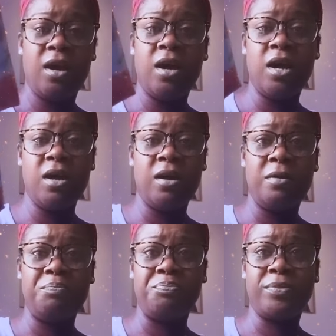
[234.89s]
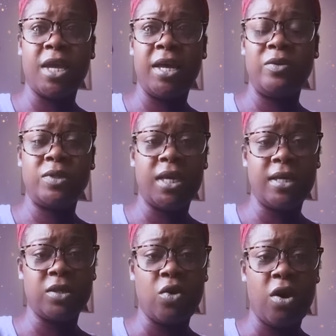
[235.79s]
I use it
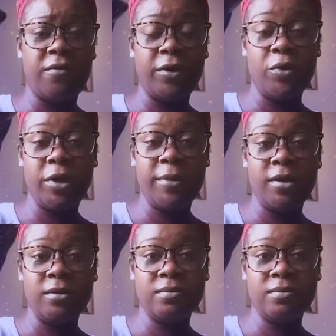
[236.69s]
as a coffee creamer.